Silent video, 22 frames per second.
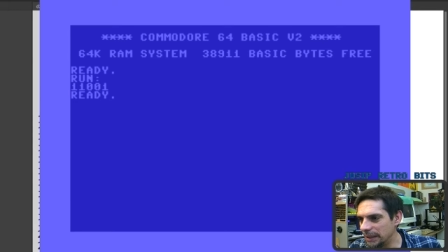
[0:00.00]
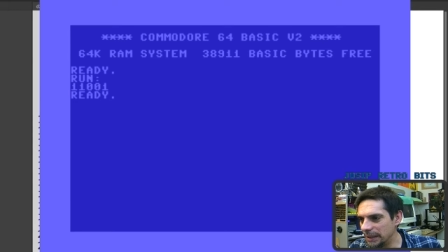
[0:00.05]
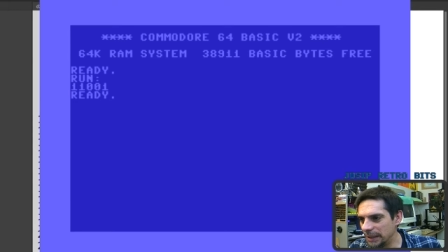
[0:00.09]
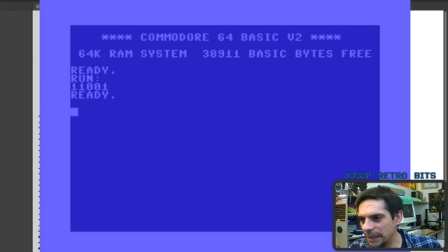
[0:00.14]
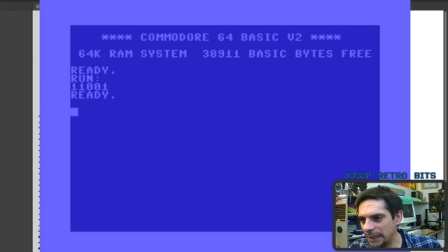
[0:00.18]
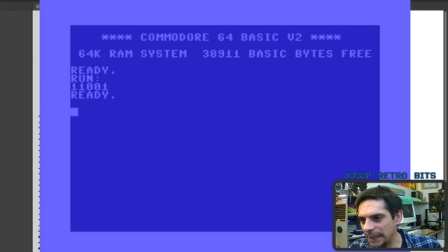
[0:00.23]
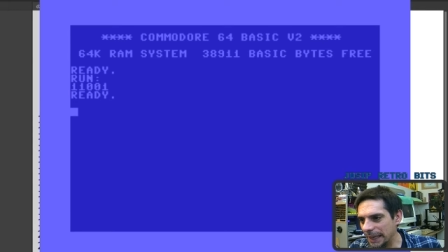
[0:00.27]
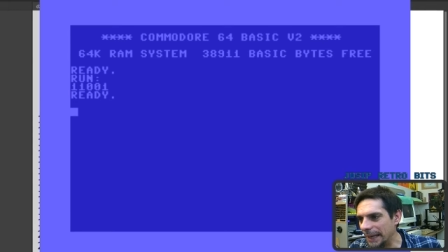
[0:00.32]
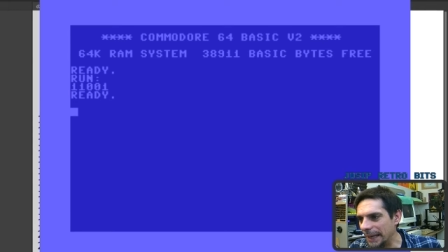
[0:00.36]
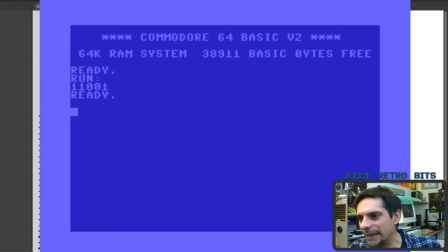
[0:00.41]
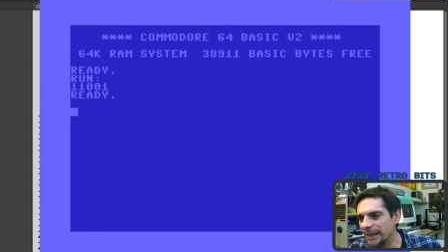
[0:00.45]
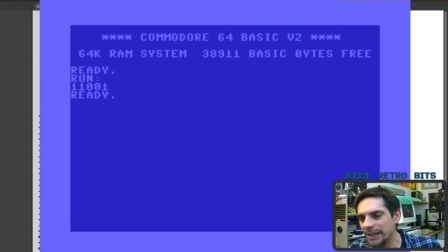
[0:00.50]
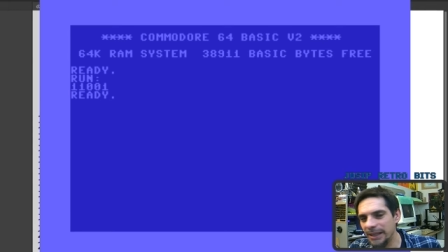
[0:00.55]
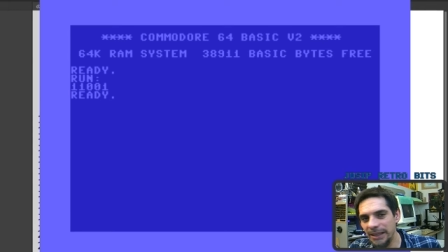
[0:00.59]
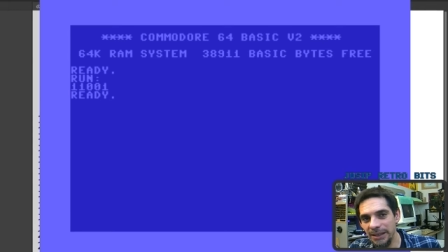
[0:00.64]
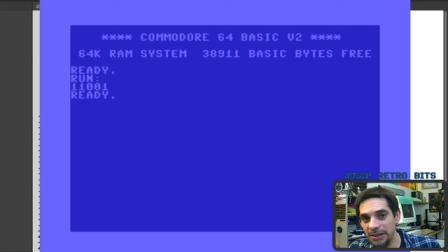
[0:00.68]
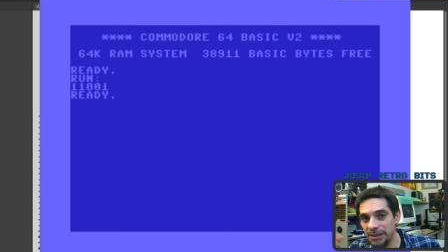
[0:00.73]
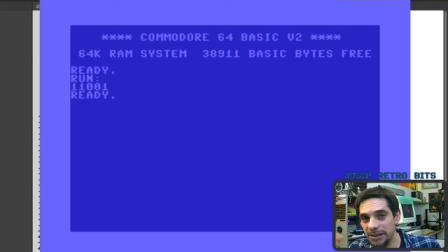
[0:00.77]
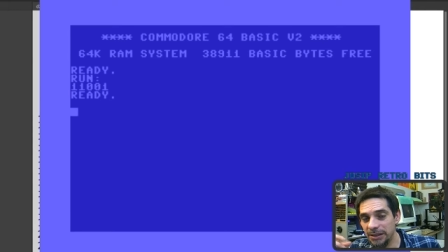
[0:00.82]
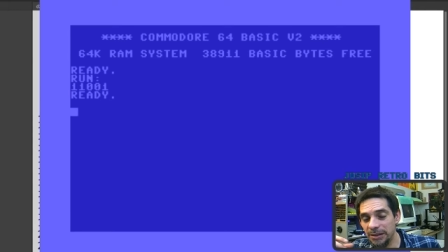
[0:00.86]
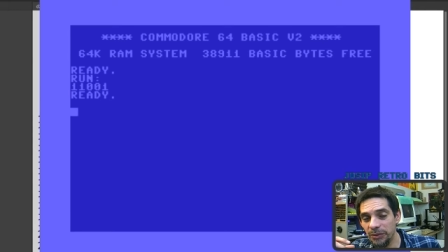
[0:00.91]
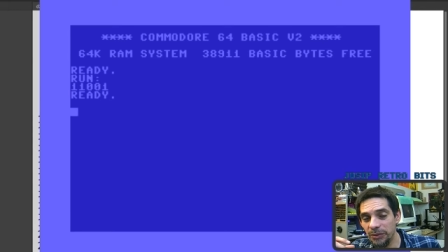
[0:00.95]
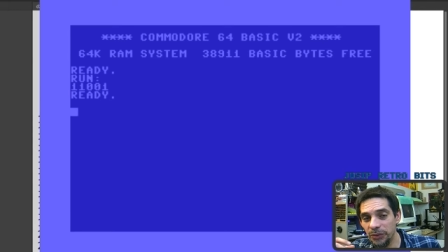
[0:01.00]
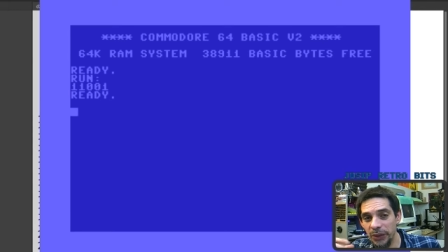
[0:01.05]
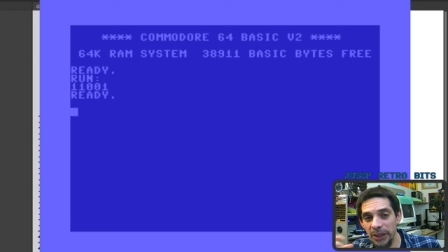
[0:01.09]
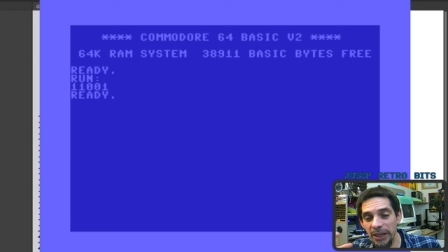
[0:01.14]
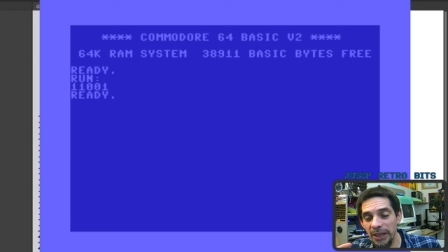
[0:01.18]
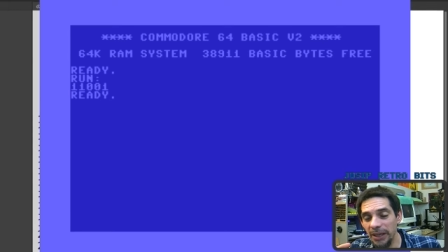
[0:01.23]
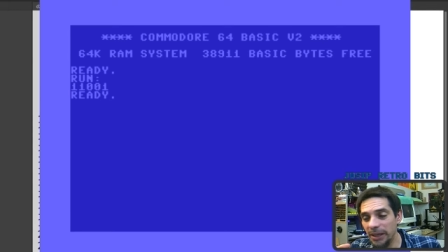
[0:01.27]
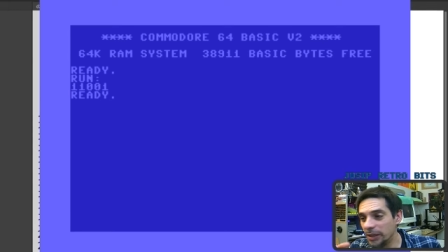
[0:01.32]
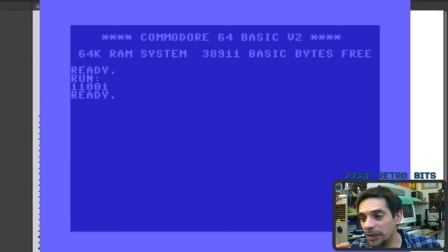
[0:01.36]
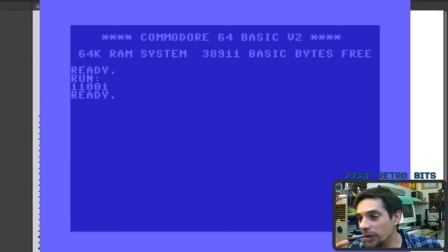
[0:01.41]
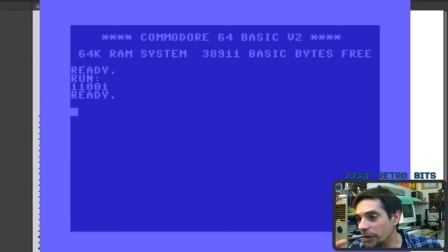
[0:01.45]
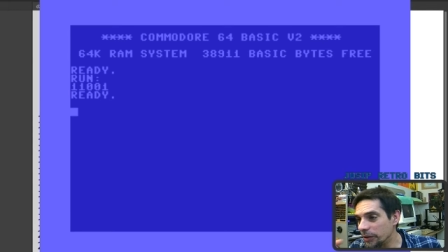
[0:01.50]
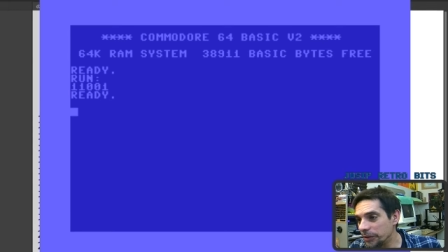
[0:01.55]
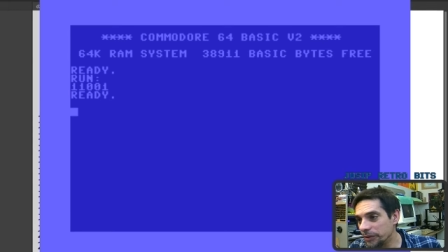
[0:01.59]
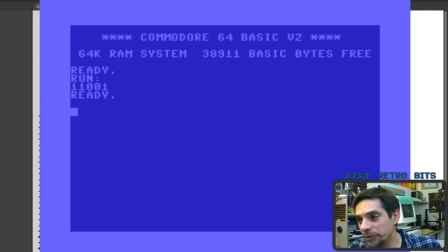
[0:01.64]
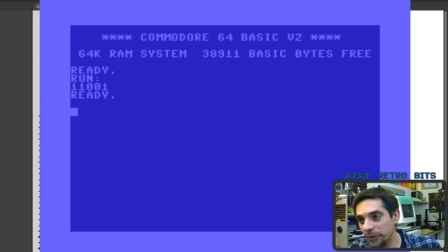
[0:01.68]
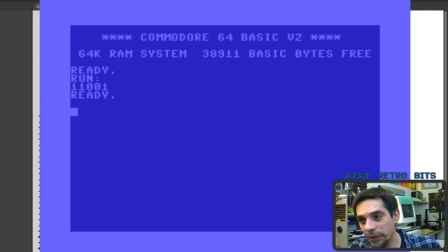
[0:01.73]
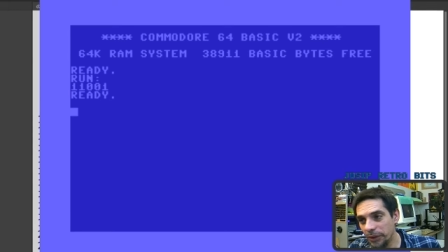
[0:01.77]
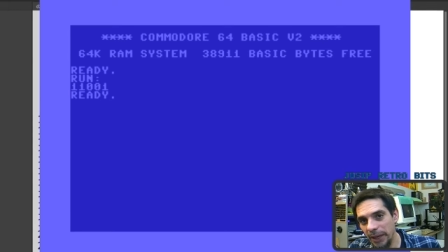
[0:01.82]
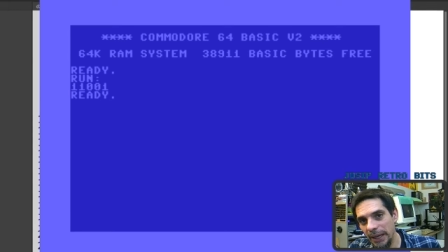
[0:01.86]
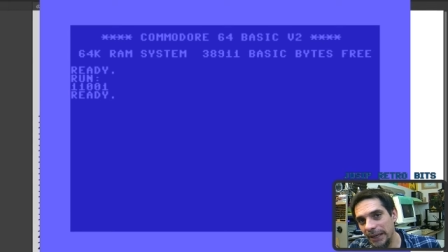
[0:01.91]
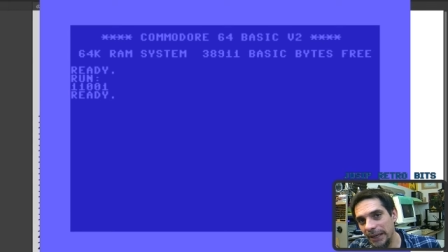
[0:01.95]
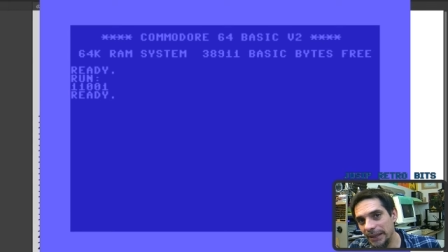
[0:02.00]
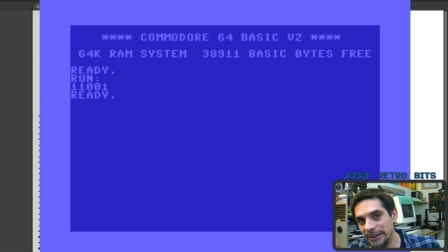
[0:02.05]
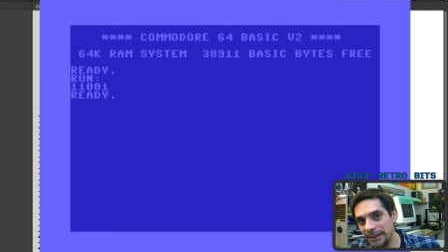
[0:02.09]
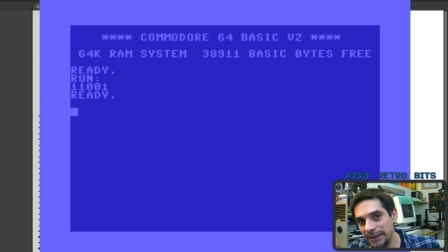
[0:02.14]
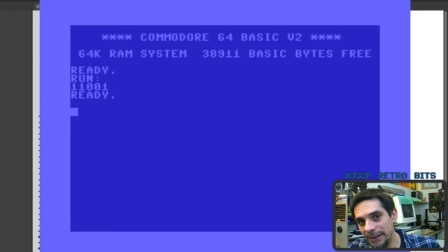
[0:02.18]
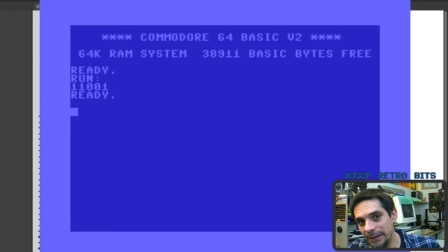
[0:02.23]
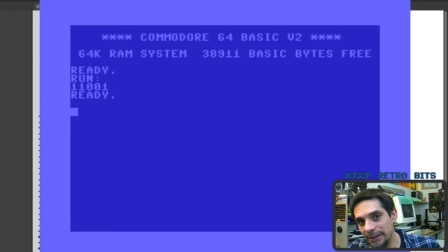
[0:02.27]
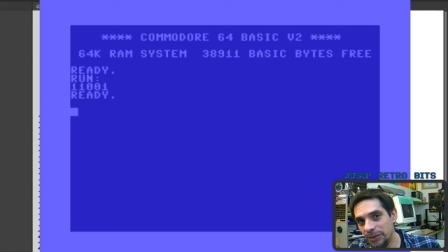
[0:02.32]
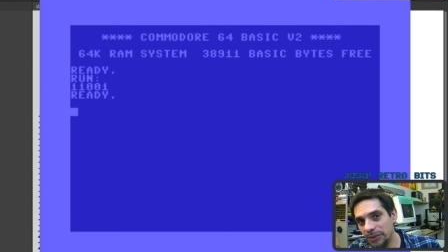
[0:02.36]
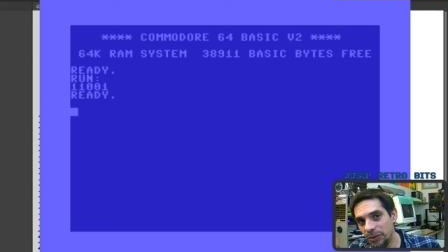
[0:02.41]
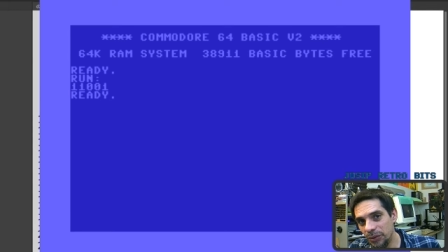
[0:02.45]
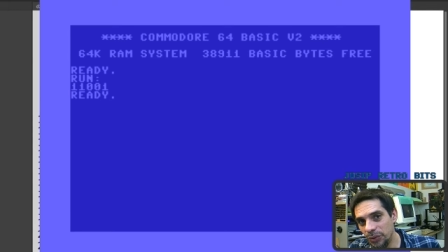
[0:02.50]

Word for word: again, it's really not related